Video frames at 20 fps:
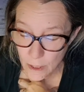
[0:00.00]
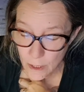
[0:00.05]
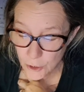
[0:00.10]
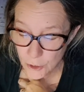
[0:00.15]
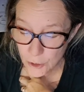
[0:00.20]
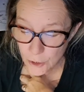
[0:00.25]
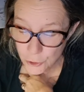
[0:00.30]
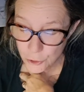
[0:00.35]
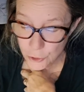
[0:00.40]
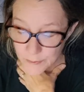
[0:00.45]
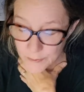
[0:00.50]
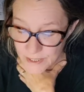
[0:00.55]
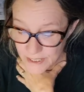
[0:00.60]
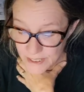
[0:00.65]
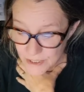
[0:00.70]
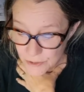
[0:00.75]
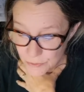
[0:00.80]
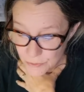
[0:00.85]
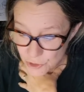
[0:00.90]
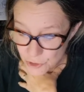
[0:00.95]
Are you
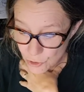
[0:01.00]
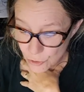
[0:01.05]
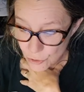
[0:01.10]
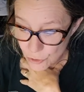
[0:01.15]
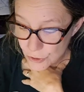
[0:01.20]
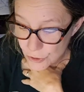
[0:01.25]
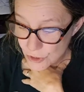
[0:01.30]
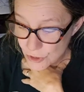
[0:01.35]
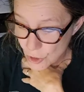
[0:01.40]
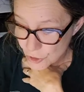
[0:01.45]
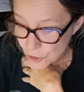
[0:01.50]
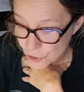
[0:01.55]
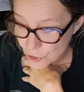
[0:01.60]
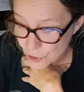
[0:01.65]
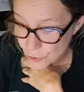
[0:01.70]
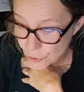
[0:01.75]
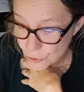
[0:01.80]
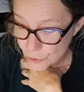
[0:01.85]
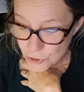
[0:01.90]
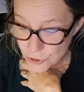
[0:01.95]
obsessed with journals, art
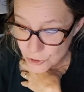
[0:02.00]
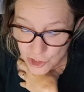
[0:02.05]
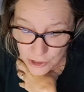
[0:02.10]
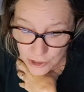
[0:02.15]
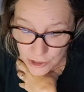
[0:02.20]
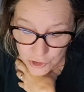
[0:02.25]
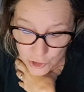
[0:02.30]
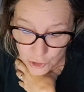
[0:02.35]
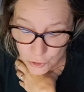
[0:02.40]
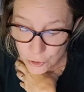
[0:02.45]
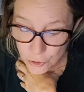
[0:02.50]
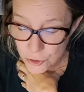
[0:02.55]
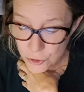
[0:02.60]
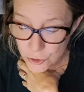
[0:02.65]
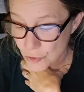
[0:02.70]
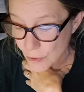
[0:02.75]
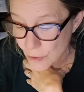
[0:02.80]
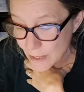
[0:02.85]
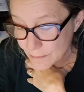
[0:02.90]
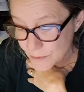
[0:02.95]
journals, junk journals,
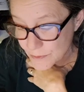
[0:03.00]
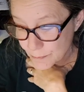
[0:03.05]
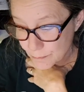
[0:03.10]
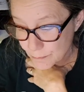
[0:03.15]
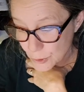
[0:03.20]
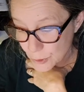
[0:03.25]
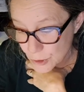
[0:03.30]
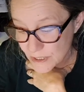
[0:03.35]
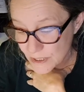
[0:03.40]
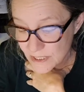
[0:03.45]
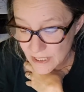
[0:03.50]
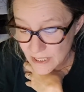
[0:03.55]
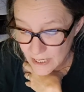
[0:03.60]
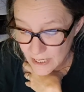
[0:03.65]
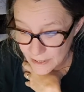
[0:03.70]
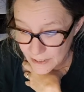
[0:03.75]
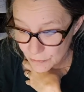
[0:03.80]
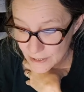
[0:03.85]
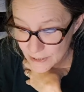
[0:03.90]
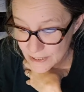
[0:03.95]
scrapbooks,
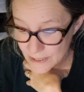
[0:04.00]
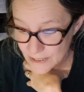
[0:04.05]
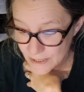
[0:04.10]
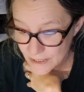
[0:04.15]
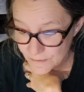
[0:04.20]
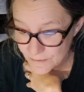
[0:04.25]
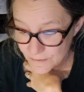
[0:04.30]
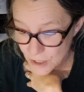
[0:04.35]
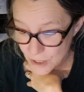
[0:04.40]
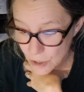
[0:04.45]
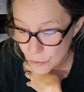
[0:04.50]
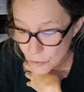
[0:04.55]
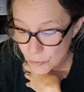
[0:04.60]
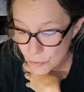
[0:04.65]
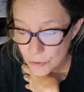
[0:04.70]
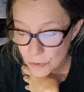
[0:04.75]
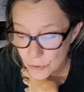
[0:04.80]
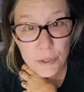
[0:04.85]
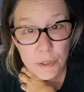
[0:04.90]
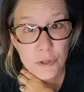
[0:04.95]
diaries? If
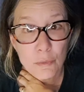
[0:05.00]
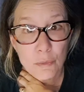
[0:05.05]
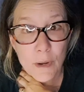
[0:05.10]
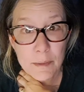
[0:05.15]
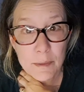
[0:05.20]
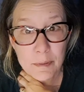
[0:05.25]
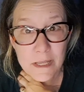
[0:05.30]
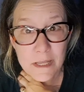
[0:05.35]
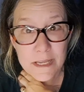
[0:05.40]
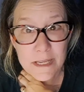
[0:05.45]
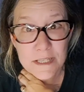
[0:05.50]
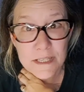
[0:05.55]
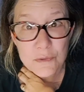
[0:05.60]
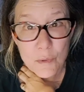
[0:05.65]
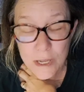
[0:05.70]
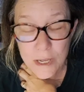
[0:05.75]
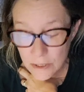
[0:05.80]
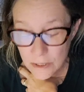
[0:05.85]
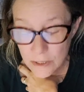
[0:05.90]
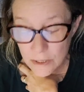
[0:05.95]
so, you're in the right place.
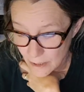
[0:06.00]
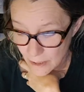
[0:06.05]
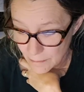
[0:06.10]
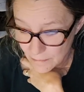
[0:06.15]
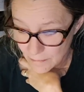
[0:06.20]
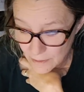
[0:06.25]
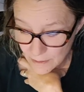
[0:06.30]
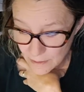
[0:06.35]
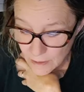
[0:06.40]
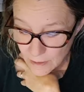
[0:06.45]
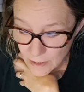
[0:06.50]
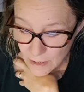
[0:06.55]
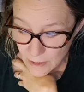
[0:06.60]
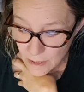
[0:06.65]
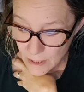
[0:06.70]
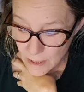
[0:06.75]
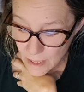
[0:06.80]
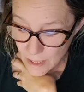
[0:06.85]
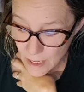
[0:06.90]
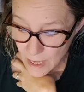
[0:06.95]
Welcome.
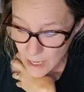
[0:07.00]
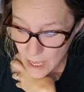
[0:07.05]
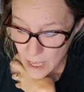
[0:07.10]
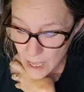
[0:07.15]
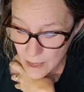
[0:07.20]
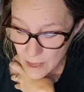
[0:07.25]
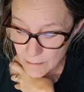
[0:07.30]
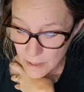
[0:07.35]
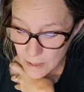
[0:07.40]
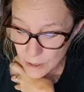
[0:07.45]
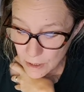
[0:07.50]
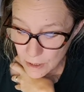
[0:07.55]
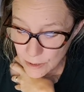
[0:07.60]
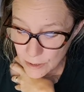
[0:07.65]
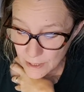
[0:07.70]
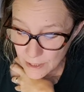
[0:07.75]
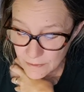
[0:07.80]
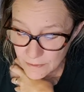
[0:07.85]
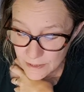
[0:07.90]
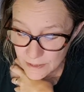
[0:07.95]

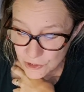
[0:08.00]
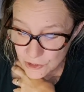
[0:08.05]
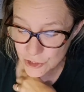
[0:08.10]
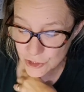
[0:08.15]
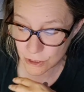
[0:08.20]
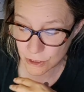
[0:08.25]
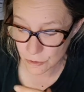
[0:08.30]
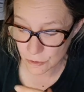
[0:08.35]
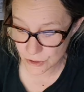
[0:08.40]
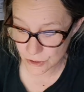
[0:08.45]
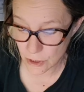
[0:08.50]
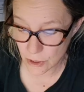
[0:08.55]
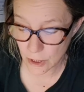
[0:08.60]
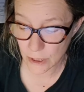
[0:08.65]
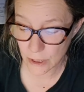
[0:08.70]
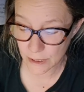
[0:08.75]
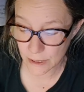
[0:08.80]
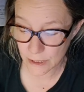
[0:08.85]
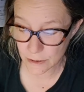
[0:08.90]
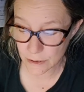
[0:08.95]
Okay, then she goes
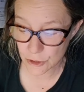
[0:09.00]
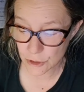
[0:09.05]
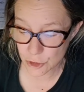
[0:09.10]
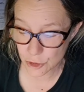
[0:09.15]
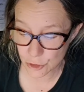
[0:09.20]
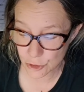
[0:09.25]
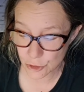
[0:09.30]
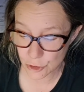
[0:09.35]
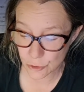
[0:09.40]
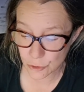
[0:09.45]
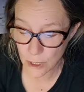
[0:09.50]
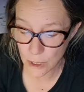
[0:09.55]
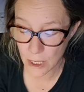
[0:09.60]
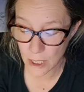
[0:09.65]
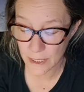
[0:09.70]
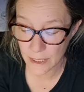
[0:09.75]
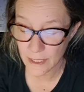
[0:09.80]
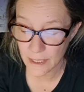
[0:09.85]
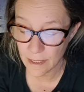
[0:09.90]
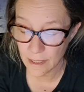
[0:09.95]
on to
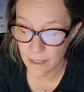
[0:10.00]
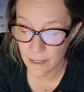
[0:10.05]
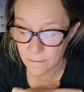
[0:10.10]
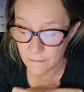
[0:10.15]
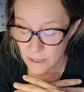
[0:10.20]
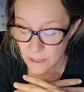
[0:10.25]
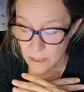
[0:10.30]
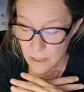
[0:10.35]
kind of